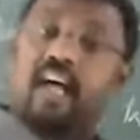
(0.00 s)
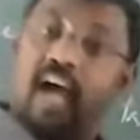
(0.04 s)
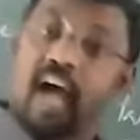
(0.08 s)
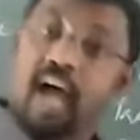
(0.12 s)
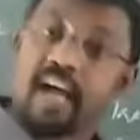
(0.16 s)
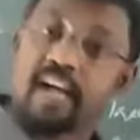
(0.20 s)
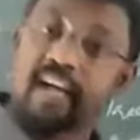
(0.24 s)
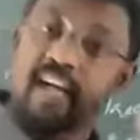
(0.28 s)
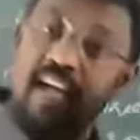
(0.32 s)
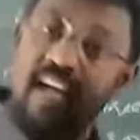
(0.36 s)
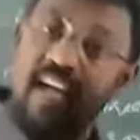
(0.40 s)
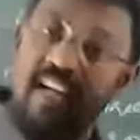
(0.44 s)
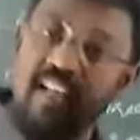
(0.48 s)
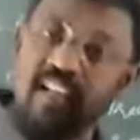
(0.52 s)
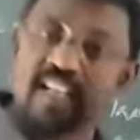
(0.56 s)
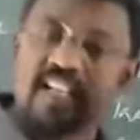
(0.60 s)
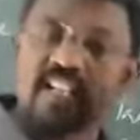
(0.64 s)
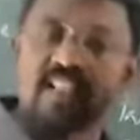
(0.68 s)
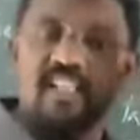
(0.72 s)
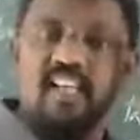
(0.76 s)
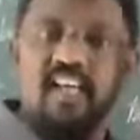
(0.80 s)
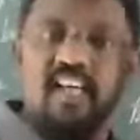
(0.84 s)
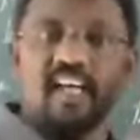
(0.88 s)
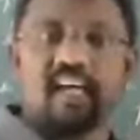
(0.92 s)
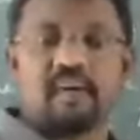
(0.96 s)
Again the
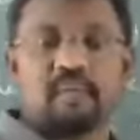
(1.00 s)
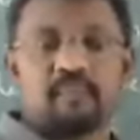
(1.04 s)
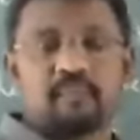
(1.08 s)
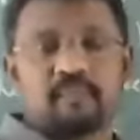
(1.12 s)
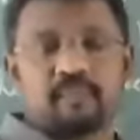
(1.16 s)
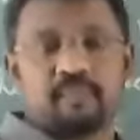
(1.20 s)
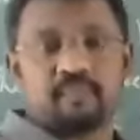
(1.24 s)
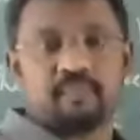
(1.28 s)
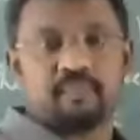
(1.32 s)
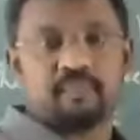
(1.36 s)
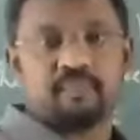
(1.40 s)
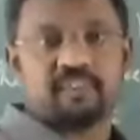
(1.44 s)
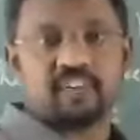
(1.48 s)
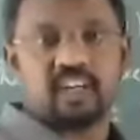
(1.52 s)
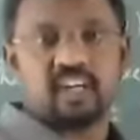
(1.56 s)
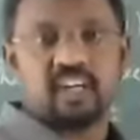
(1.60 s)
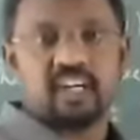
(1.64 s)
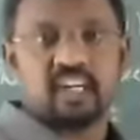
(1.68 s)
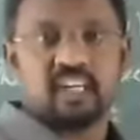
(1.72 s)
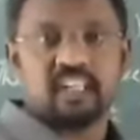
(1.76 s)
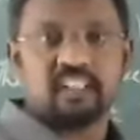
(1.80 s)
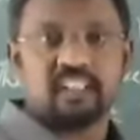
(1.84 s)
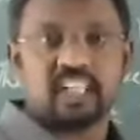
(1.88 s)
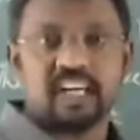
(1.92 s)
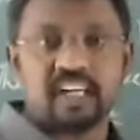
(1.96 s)
same.
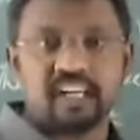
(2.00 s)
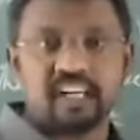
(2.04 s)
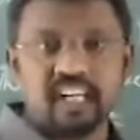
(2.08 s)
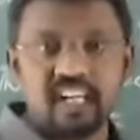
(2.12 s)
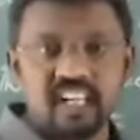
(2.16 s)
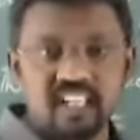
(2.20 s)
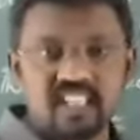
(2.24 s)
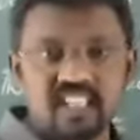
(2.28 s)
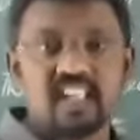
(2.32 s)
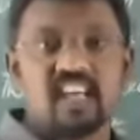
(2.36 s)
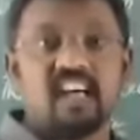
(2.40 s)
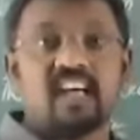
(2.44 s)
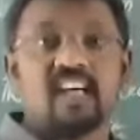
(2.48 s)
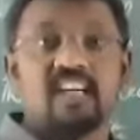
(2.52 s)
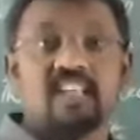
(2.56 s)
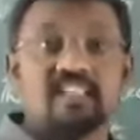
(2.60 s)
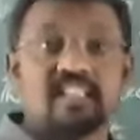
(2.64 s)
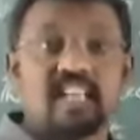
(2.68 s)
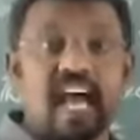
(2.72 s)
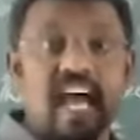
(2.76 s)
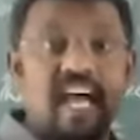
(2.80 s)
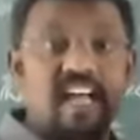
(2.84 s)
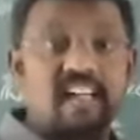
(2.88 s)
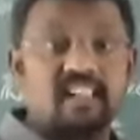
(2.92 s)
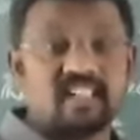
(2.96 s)
That is
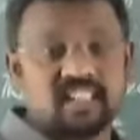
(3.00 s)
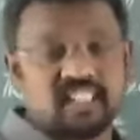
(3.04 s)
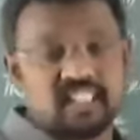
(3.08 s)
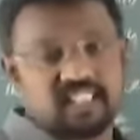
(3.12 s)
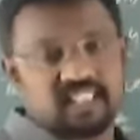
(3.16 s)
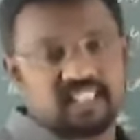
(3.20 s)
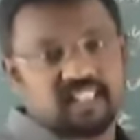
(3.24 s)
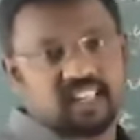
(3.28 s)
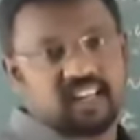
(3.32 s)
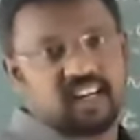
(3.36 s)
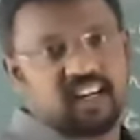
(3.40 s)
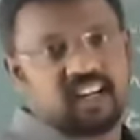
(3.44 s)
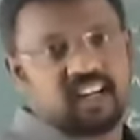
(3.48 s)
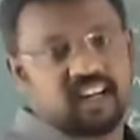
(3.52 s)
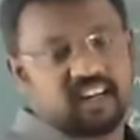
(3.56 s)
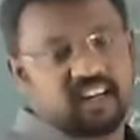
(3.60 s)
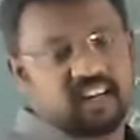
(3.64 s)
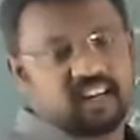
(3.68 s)
tan theta.